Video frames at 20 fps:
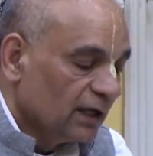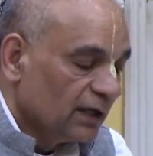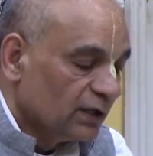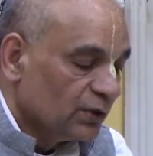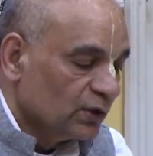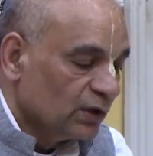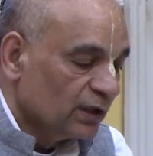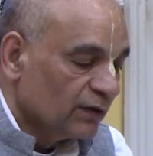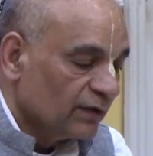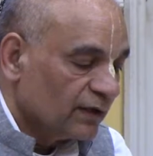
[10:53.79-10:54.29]

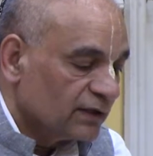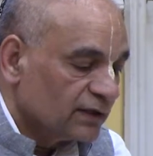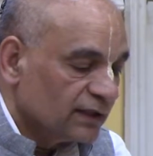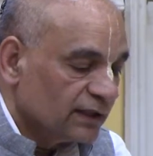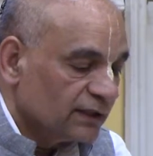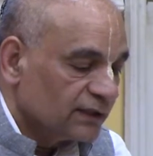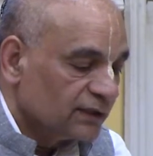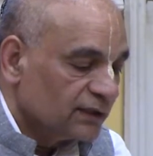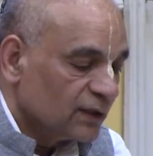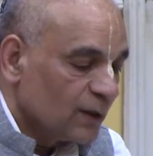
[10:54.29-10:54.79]

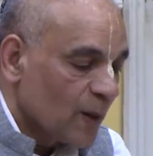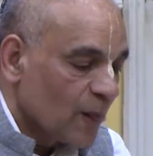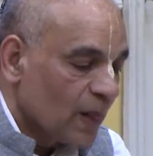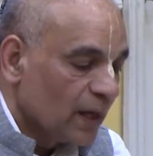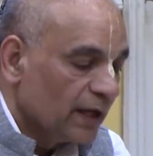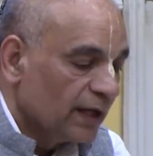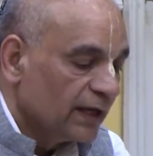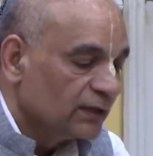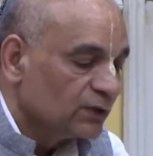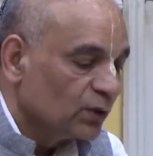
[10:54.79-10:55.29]
universes,
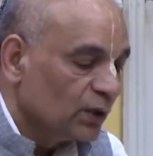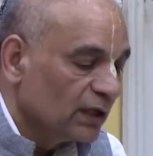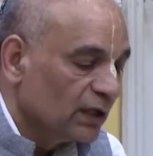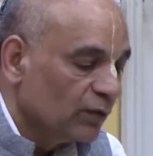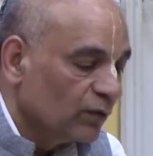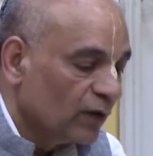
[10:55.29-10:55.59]
is only